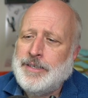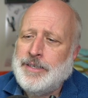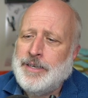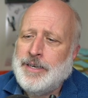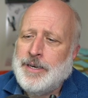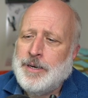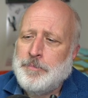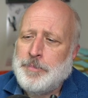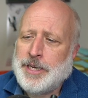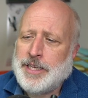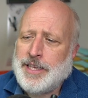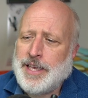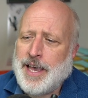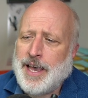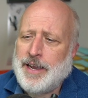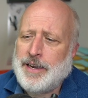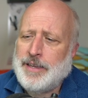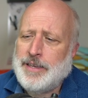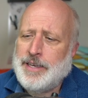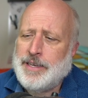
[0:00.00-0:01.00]
But
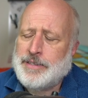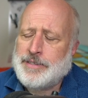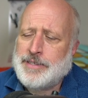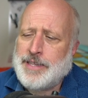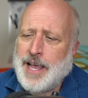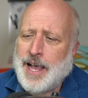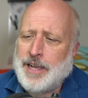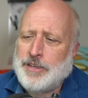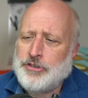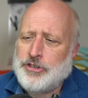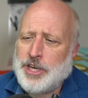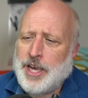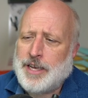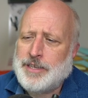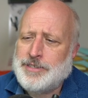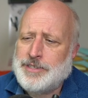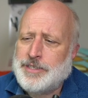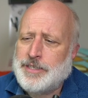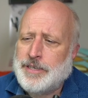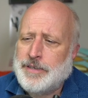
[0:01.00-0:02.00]
yet, it's not
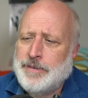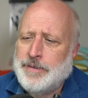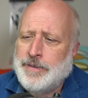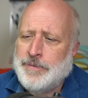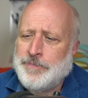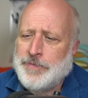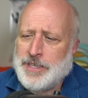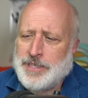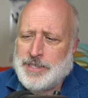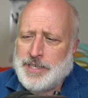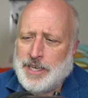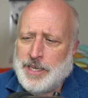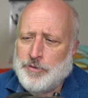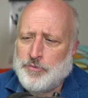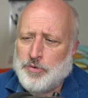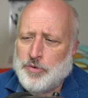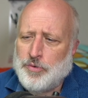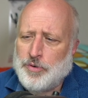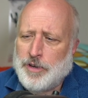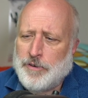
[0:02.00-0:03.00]
just the seed
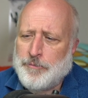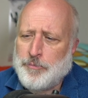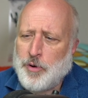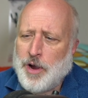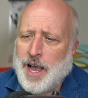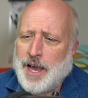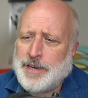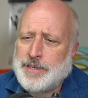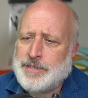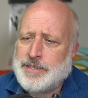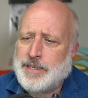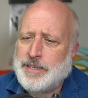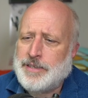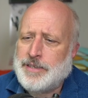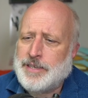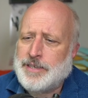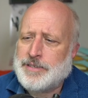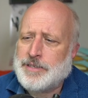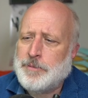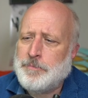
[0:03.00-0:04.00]
root of
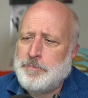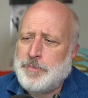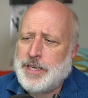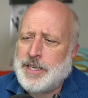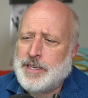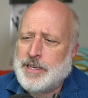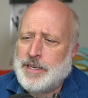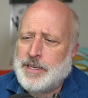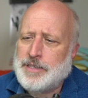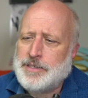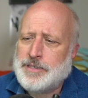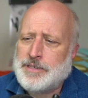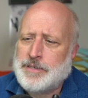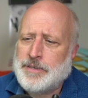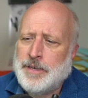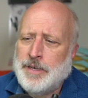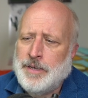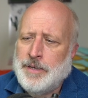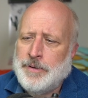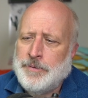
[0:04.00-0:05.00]
Protestantism, because
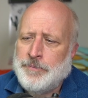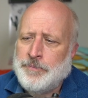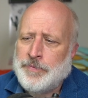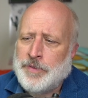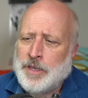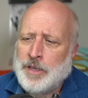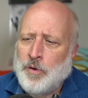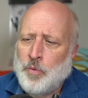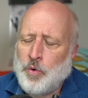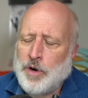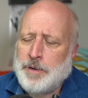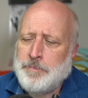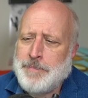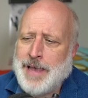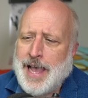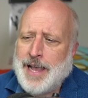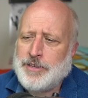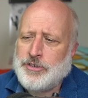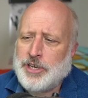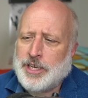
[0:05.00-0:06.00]
what
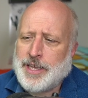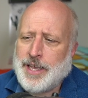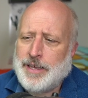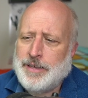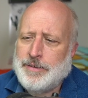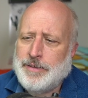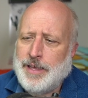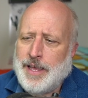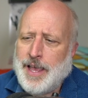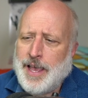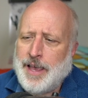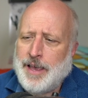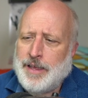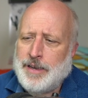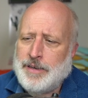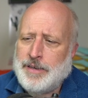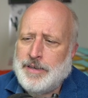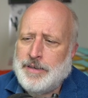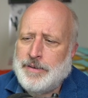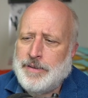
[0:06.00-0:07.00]
magic
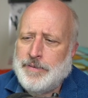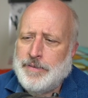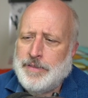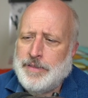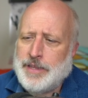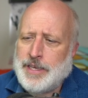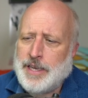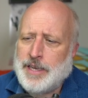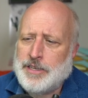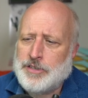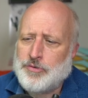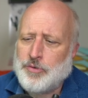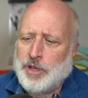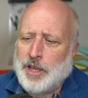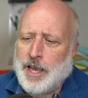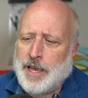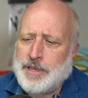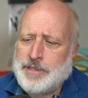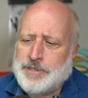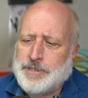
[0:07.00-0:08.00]
and the
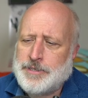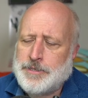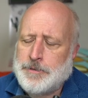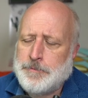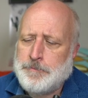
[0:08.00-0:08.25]
Israelites'